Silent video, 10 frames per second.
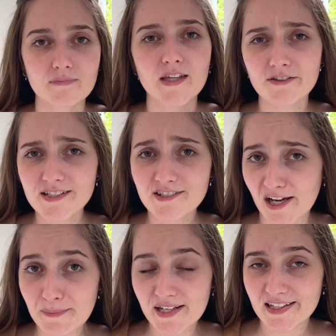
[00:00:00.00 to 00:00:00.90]
There is
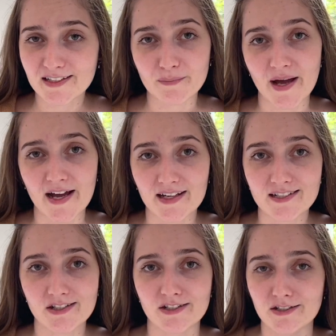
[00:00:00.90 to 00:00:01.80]
shaping in the back
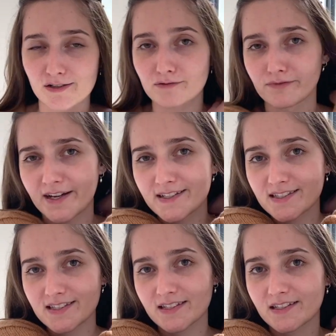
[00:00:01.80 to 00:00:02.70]
to
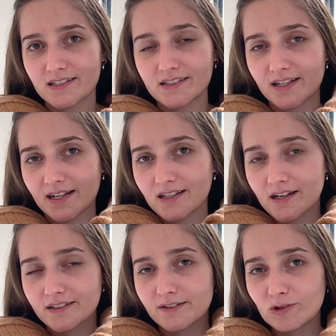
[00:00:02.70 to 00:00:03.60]
raise the
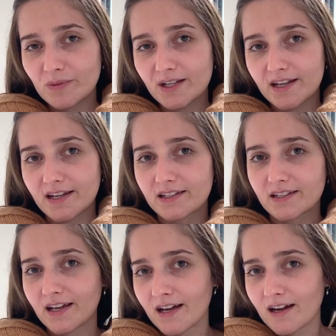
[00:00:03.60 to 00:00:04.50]
neckline a little bit,
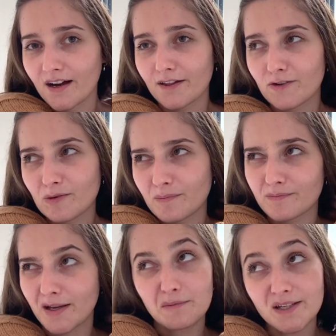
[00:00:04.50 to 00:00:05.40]
and I thought
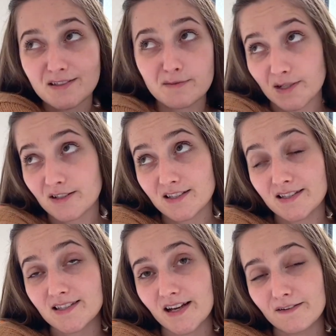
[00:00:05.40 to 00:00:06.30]
maybe it's
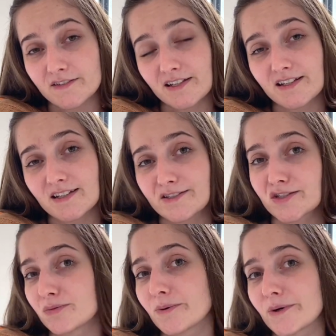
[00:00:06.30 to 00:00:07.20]
because I've knit it in a
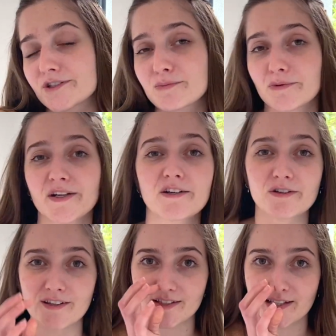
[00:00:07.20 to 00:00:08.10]
superwash merino
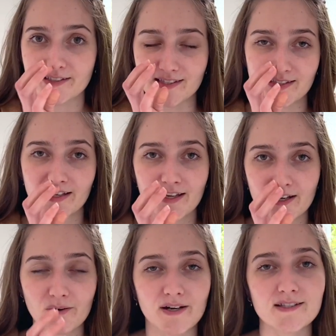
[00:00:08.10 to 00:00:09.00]
that is
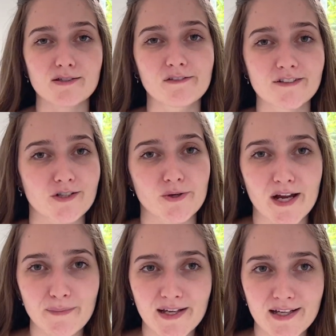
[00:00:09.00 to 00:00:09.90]
quite soft and
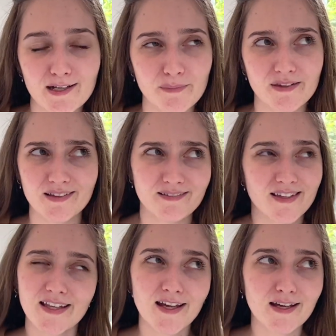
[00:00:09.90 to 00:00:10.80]
drapey, but then
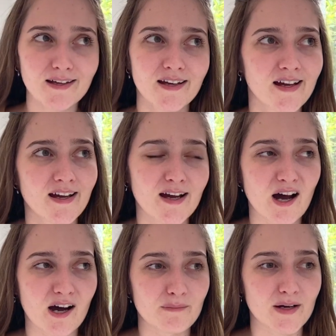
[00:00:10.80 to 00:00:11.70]
thinking
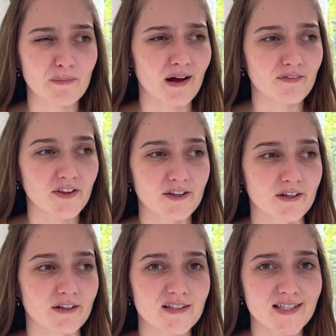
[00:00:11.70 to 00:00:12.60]
about
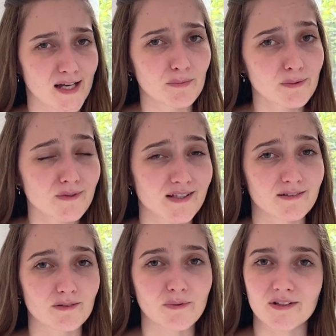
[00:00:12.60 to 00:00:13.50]
the samples
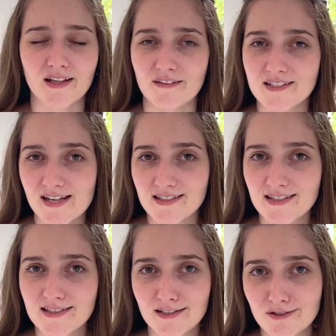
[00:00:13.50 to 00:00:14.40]
and what the other
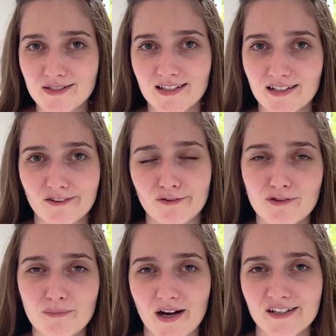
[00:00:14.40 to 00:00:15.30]
testers are using, a lot of
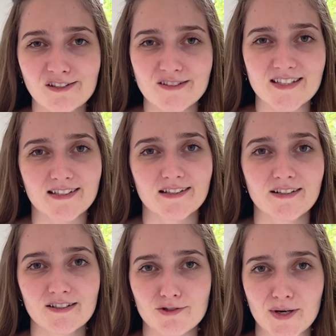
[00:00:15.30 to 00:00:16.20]
them are using
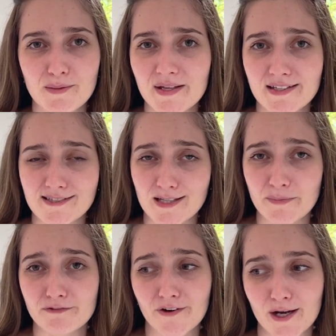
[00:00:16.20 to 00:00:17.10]
drapey summer
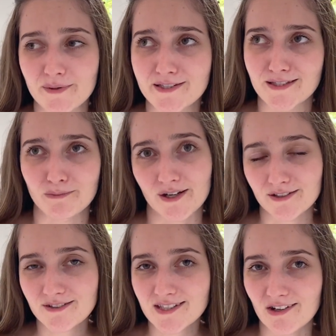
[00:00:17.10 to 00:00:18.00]
fibers as
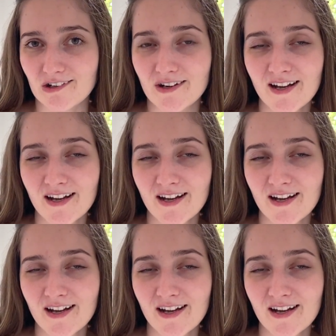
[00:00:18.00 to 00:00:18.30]
well, so